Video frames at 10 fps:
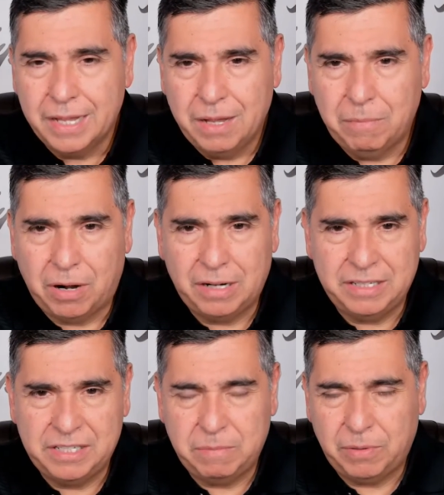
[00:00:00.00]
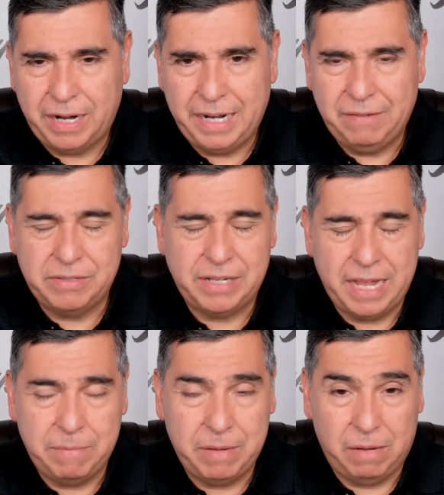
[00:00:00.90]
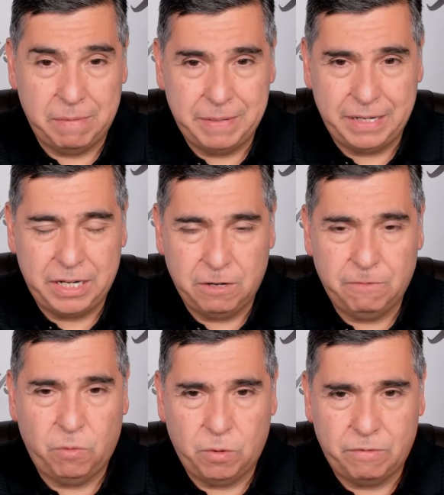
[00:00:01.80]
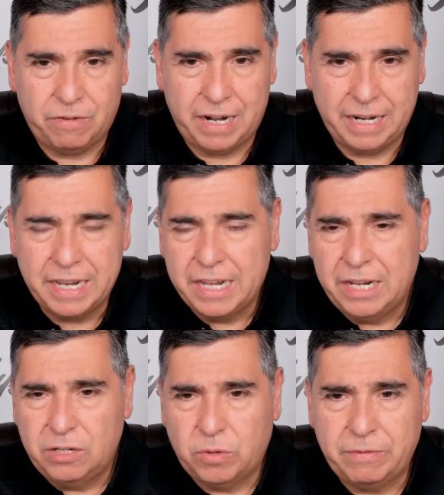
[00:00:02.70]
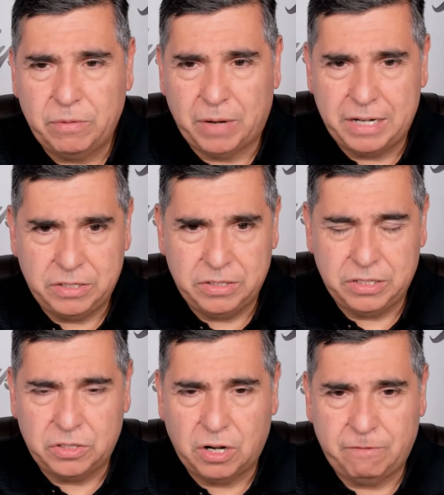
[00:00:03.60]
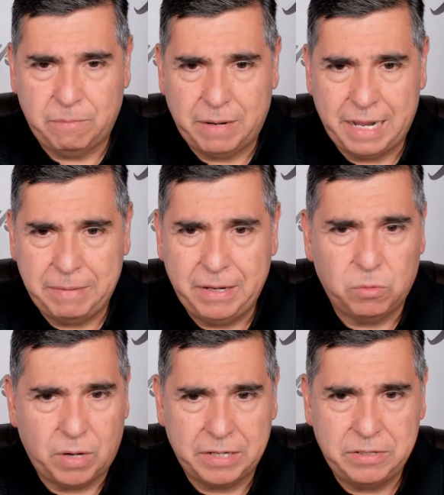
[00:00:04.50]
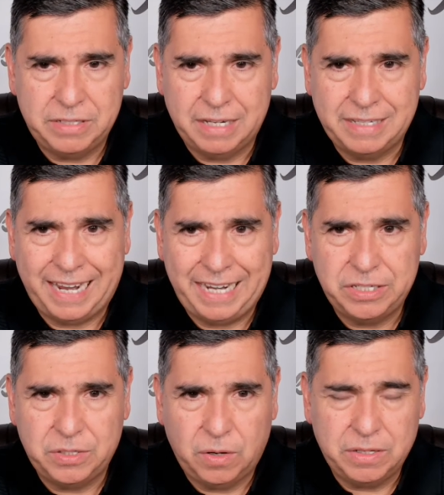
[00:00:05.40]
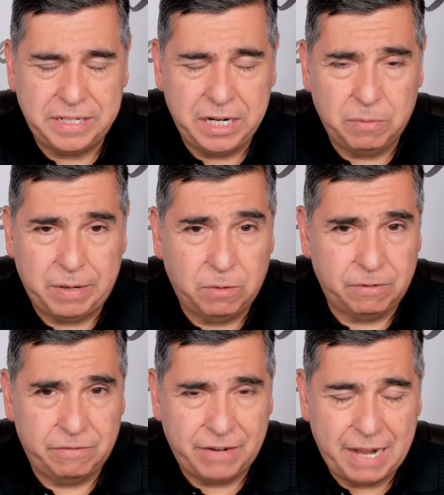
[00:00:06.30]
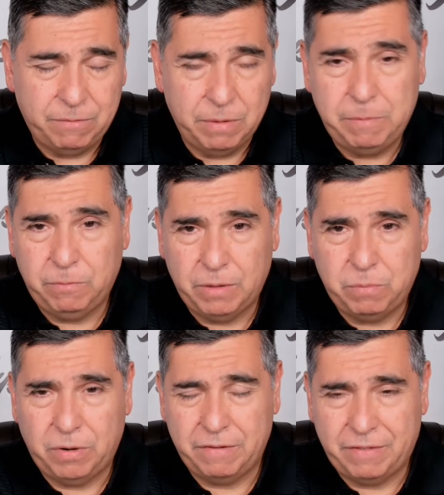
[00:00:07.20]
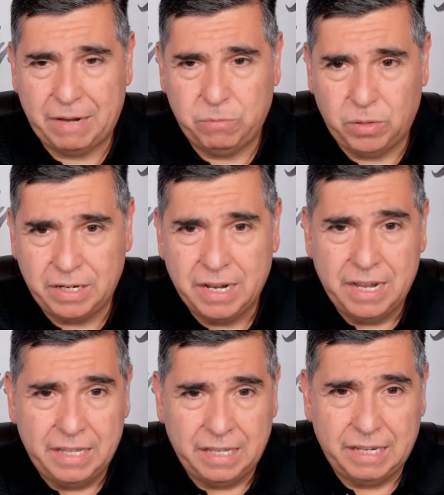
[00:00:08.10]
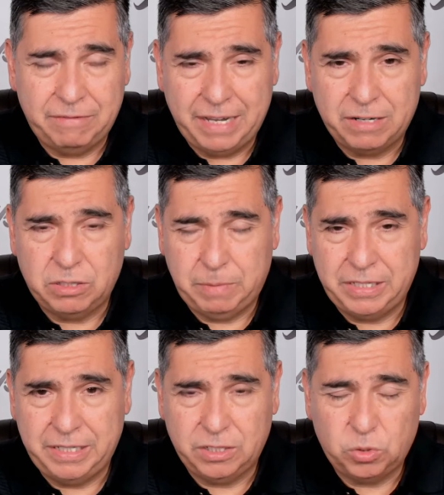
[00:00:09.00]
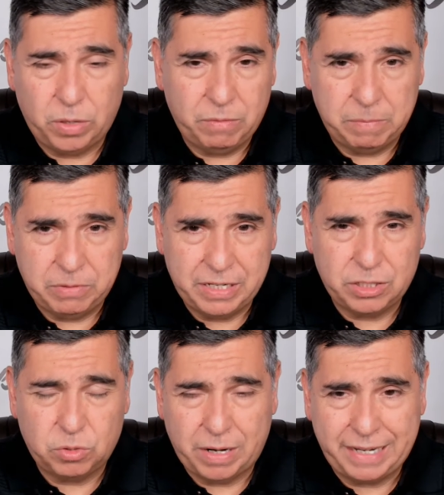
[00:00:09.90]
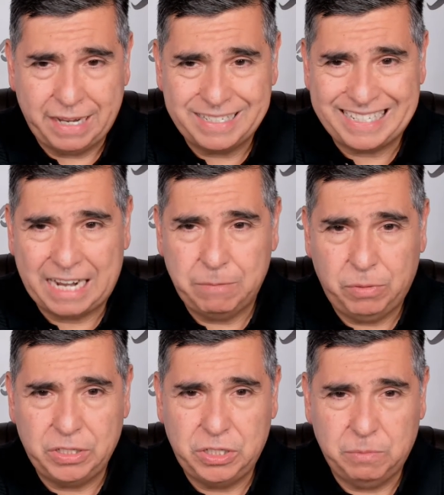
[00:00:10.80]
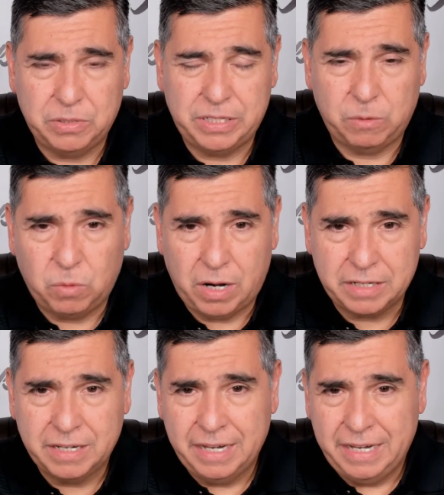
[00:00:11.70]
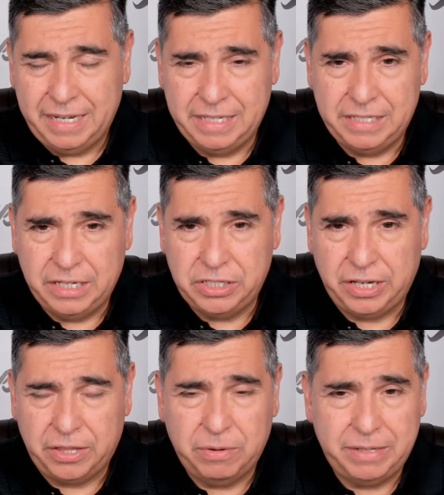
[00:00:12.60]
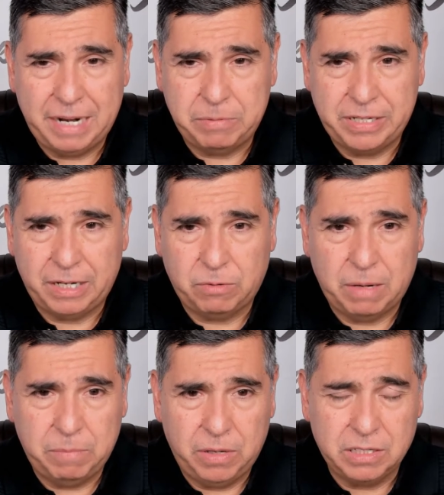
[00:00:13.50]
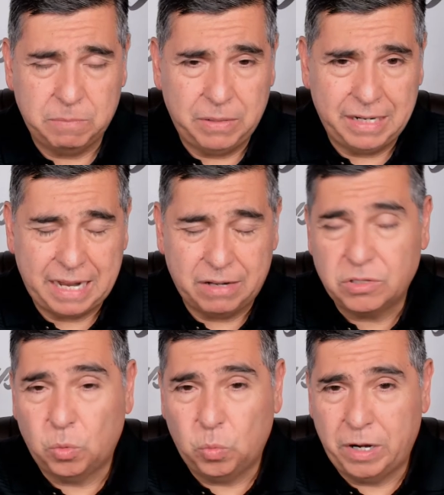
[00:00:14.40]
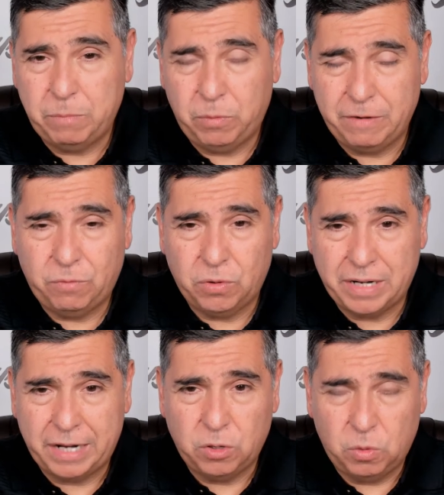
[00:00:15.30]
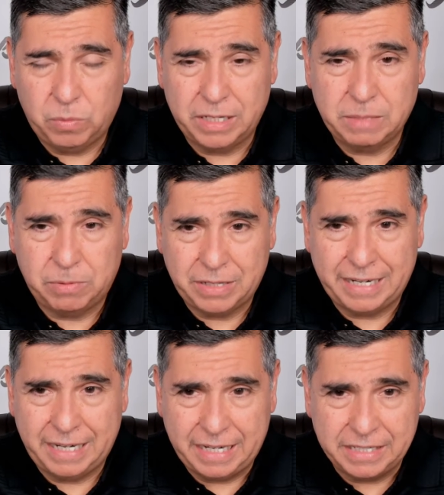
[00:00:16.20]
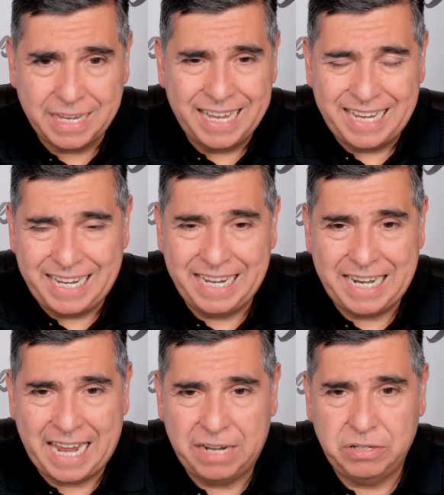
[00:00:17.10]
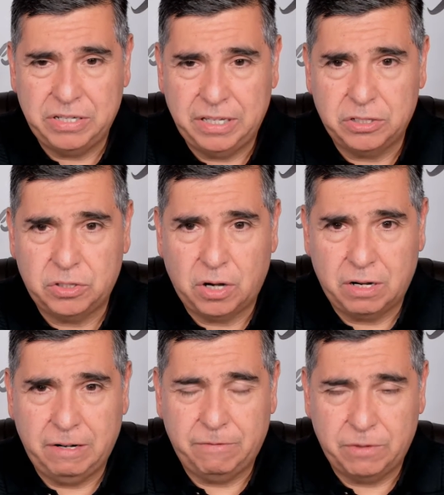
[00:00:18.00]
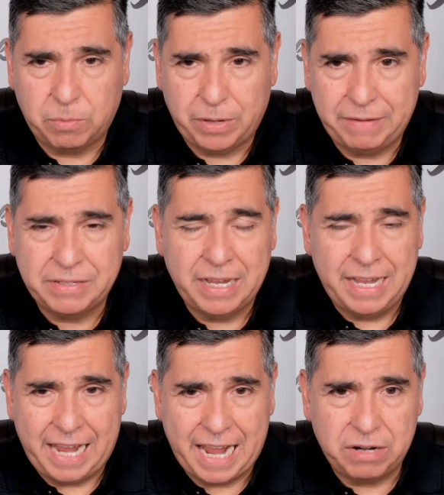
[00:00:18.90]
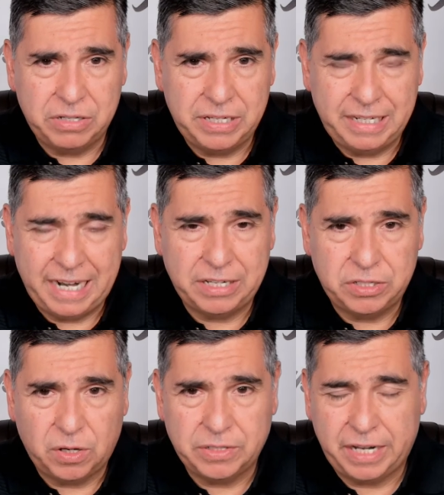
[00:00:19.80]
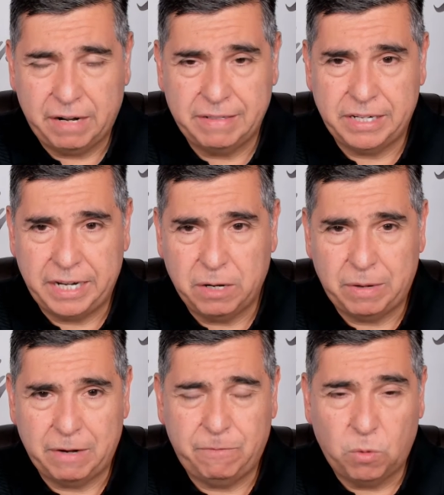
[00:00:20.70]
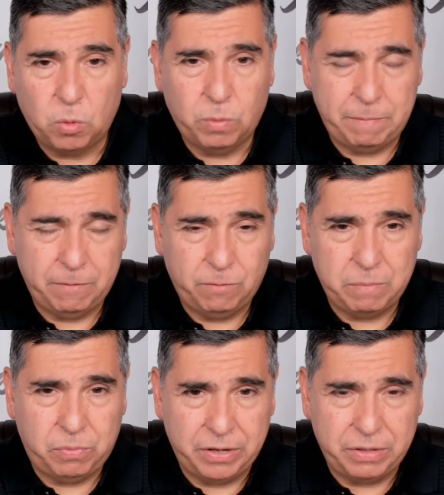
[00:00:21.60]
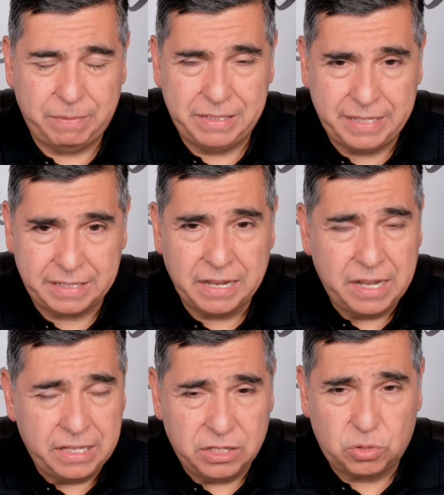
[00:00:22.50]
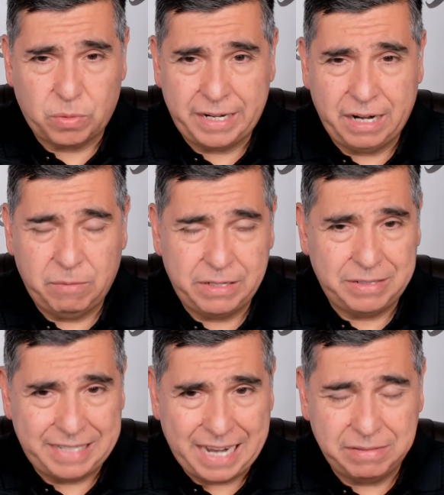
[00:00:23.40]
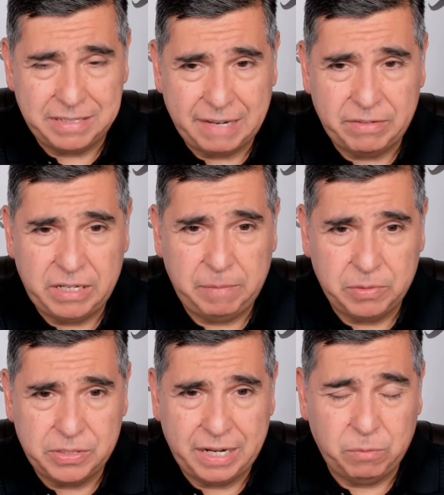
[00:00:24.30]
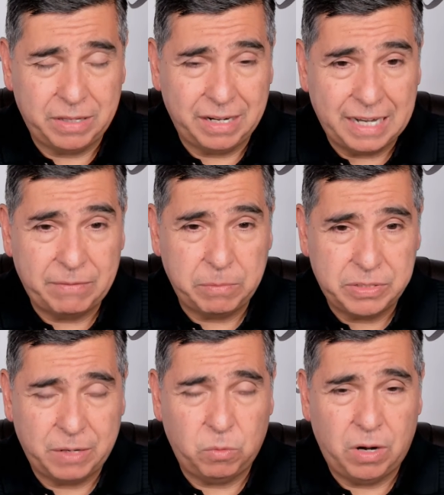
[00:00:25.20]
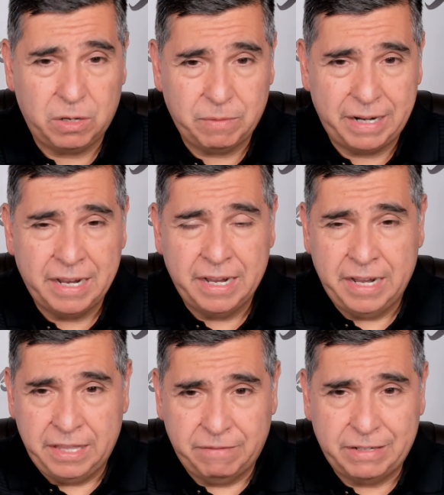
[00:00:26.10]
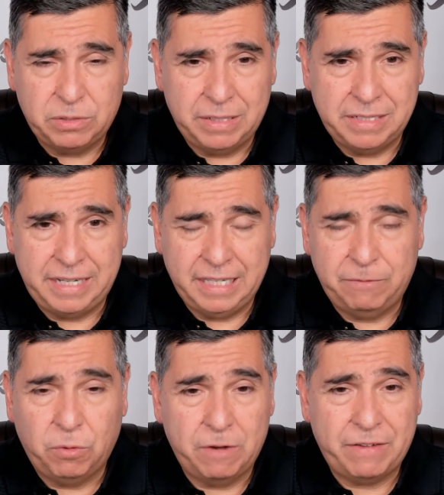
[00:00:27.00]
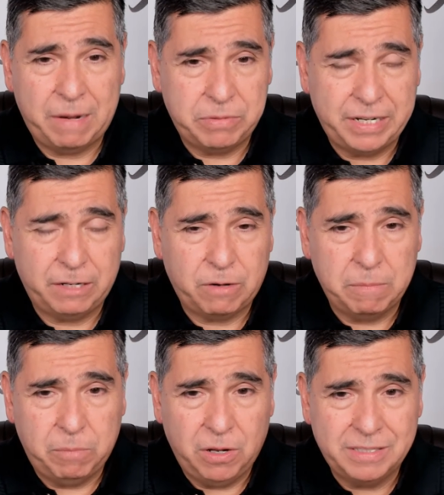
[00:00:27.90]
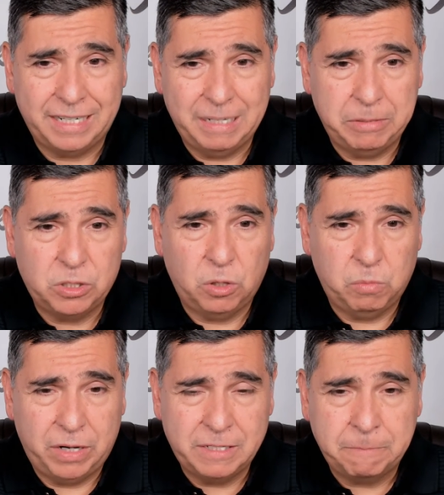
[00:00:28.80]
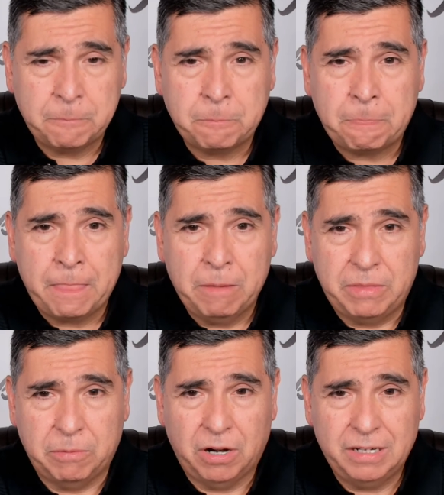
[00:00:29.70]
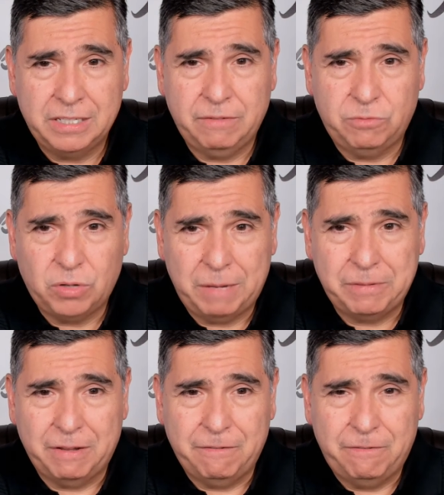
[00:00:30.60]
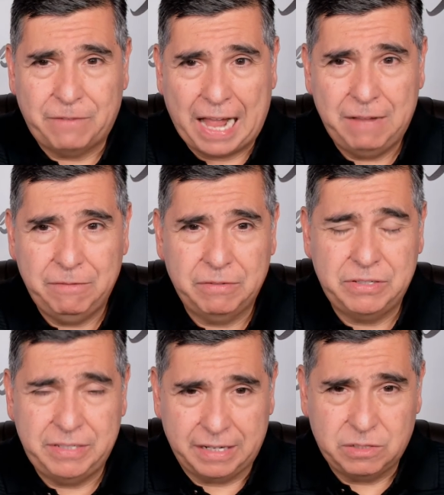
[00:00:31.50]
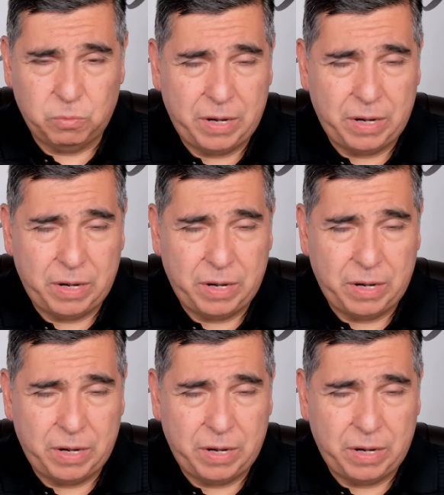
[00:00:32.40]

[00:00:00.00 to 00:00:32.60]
Marlins and Braves MLB pick here for Friday. Trevor Rogers to start for Miami. Rogers has 8 starts, ERA over 5, whip of 1.51. The left-hander is pitching to 21% strikeouts, 9.2% walks. He's dishing 39% ground balls, but allows 1.49 home runs per 9 innings. Ian Anderson, the starter here for the Braves. Anderson in 8 starts carries an ERA of 4, whip of 1.36. The strikeout rates are down to 17% with 11% walk rate. The veteran is dealing 45% ground balls and limits home runs. The Marlins have dropped 5 of 6.